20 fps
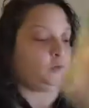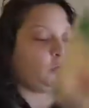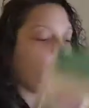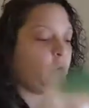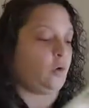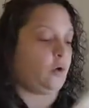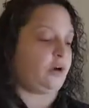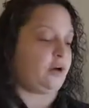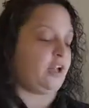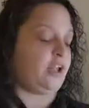
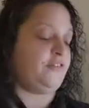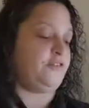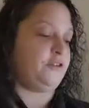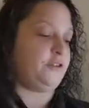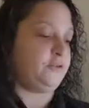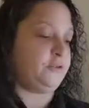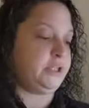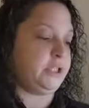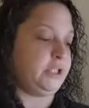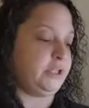Or if
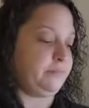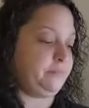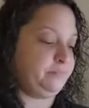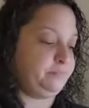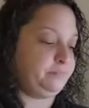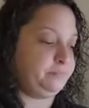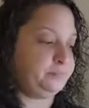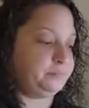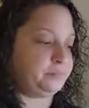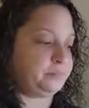you did
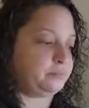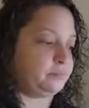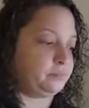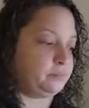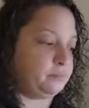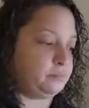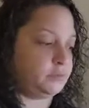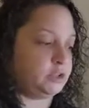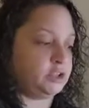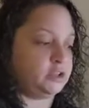
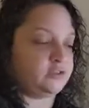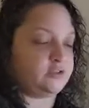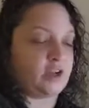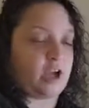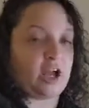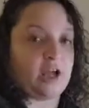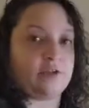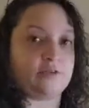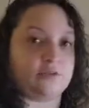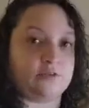
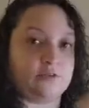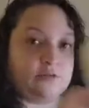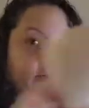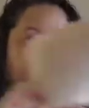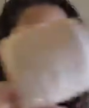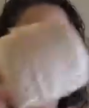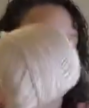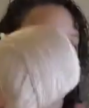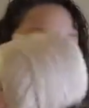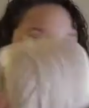5
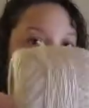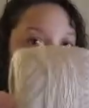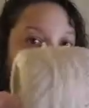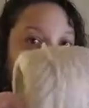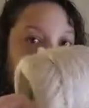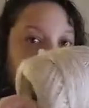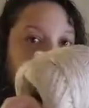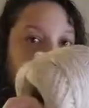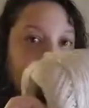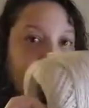shuttle
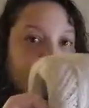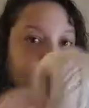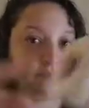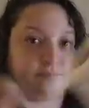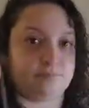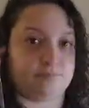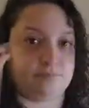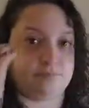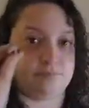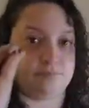and ball,
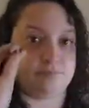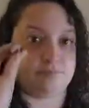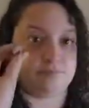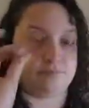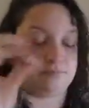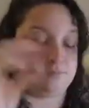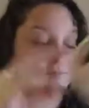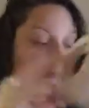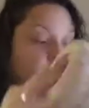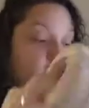
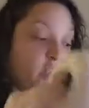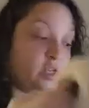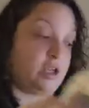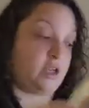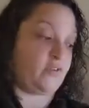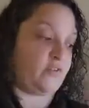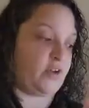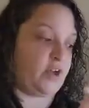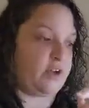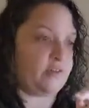you could
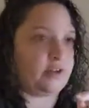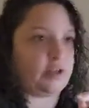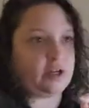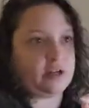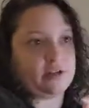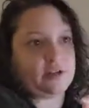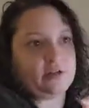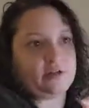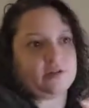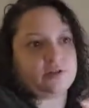get 5
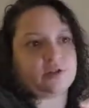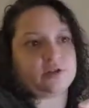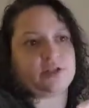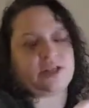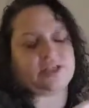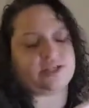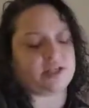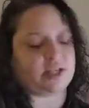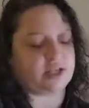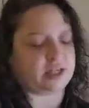out of there. So
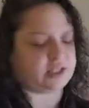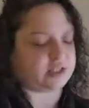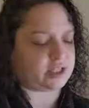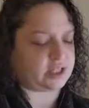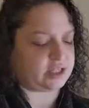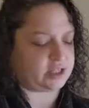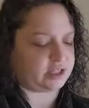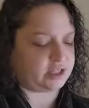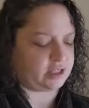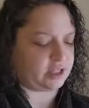that's nice.
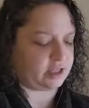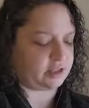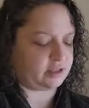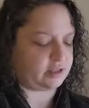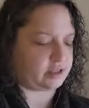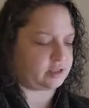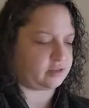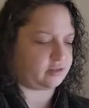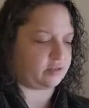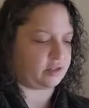I like that.
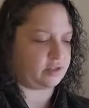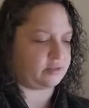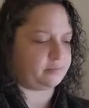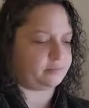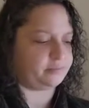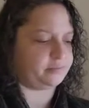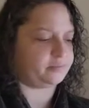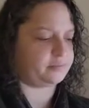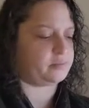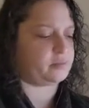That's fun.
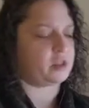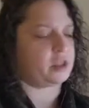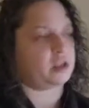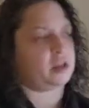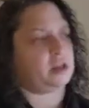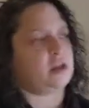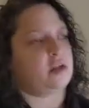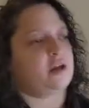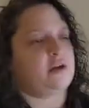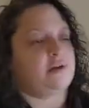
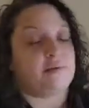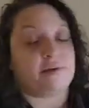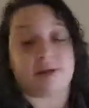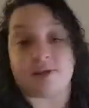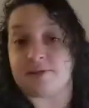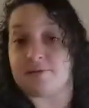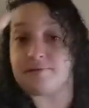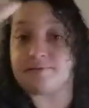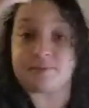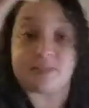
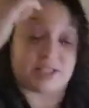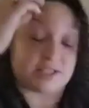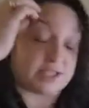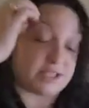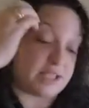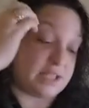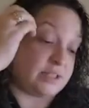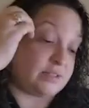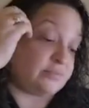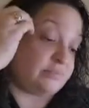But
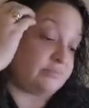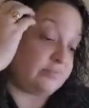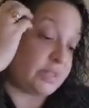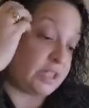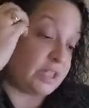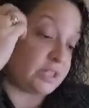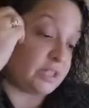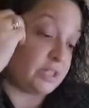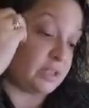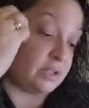that's it.
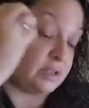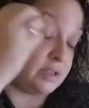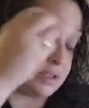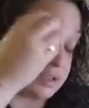That's it.